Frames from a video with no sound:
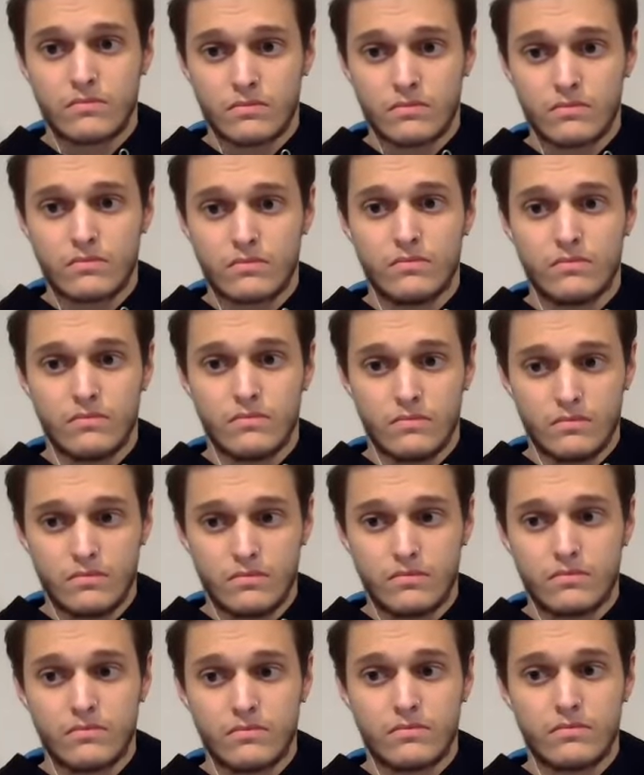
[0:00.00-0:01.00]

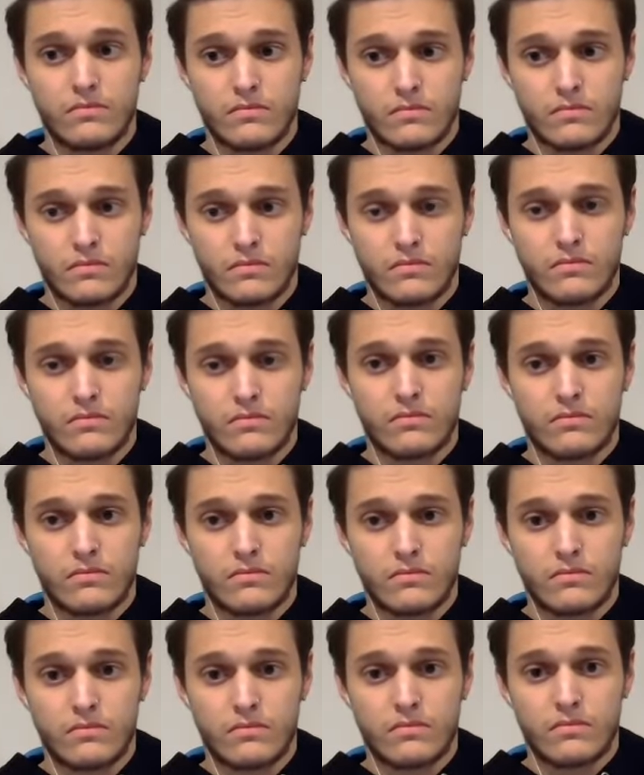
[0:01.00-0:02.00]

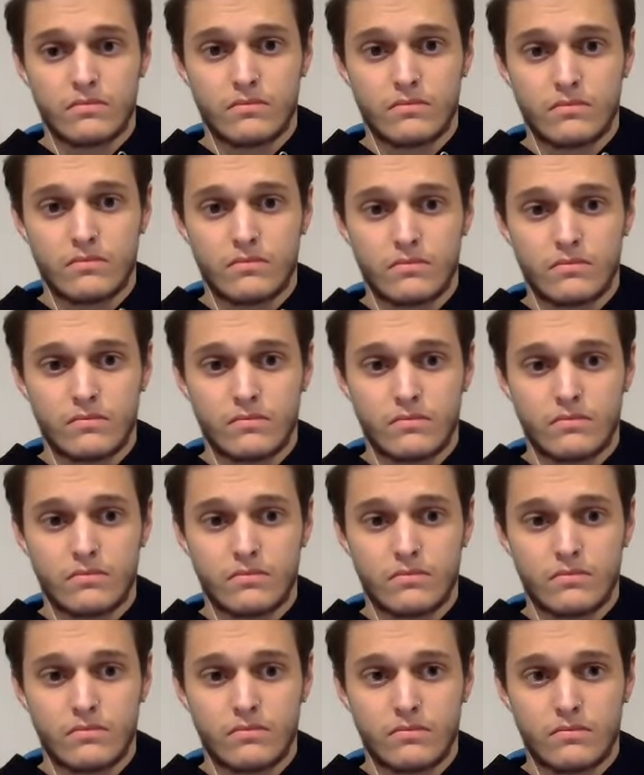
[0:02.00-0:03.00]

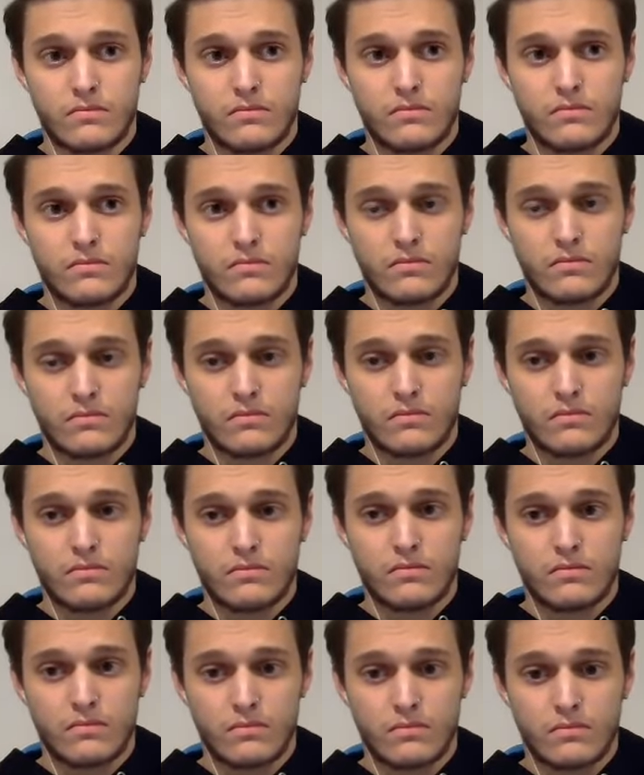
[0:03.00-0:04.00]

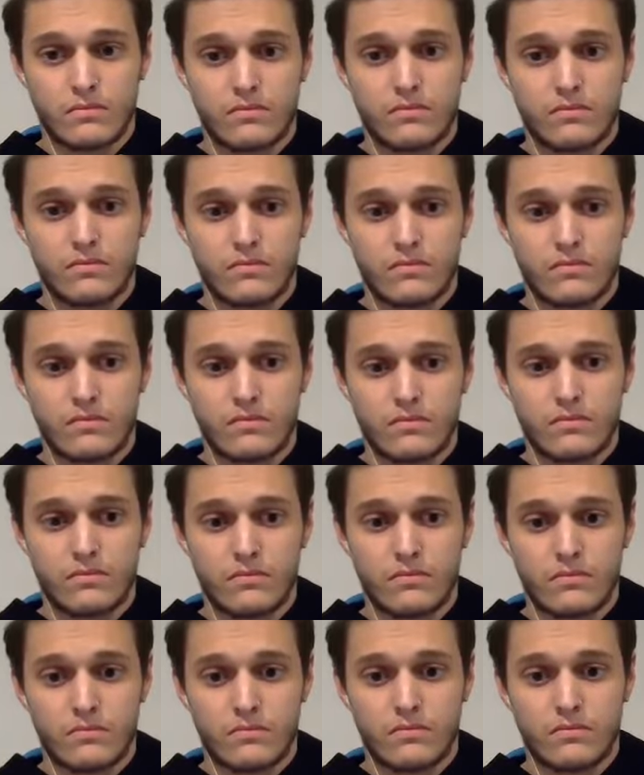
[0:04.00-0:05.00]

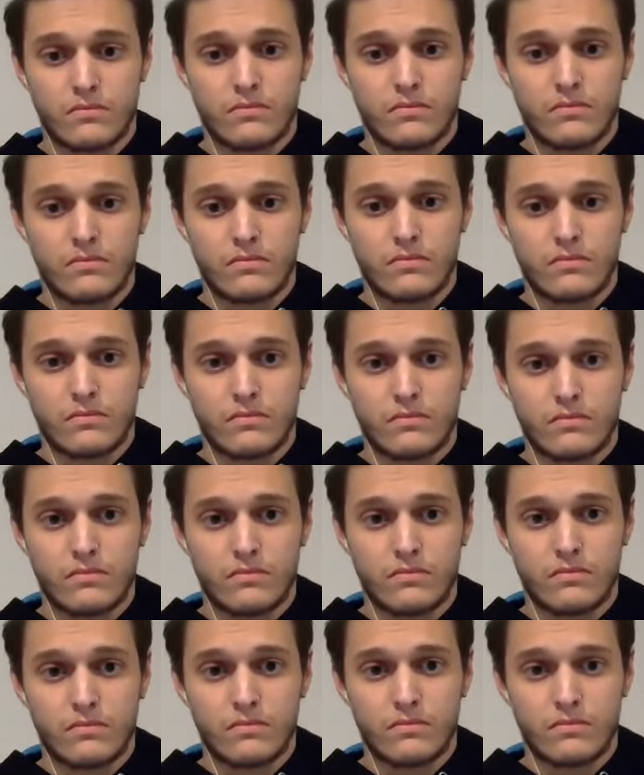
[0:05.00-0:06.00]

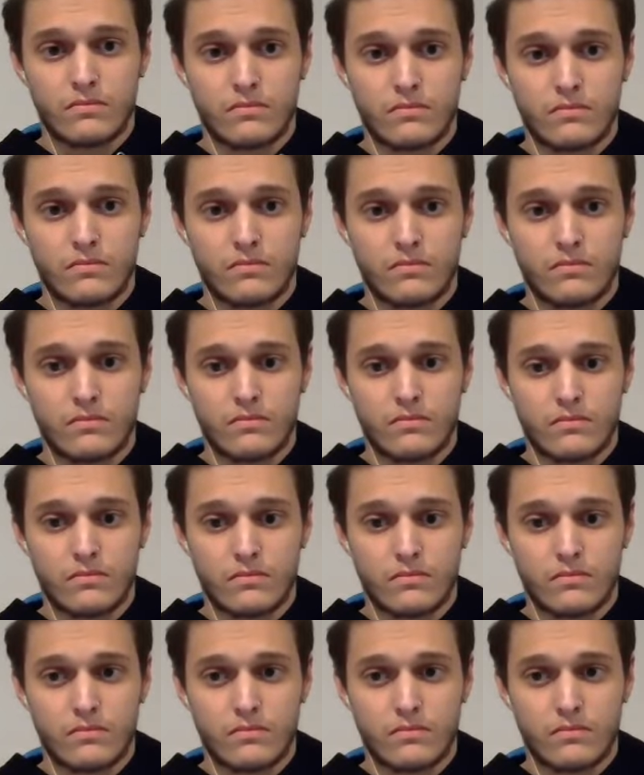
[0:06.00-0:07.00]

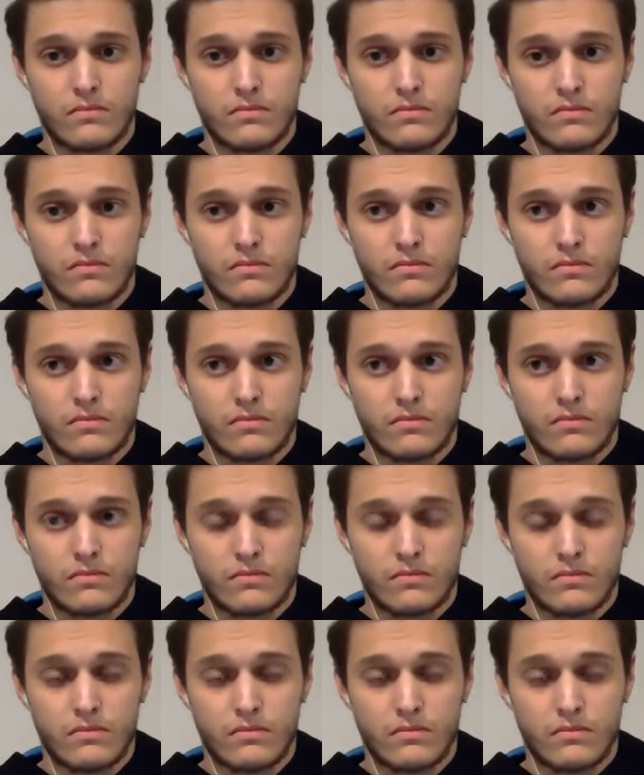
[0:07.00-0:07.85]
No words are spoken by the person on screen.